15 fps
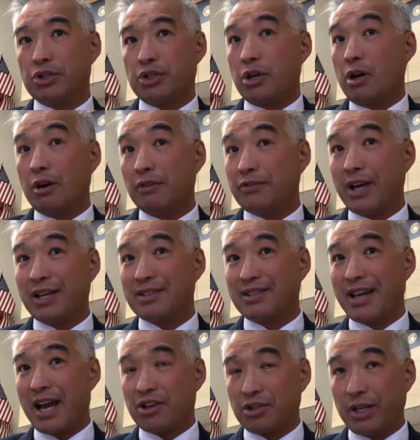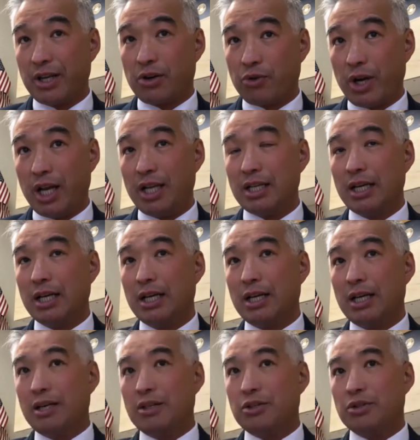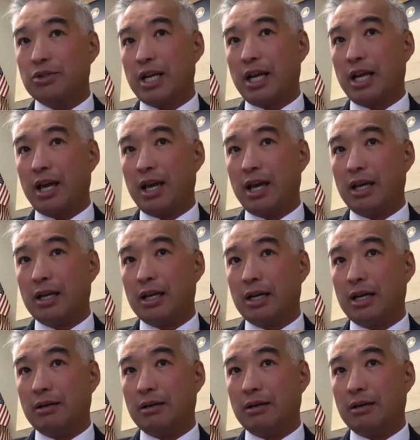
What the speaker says: the sheriff has actually agreed to dedicate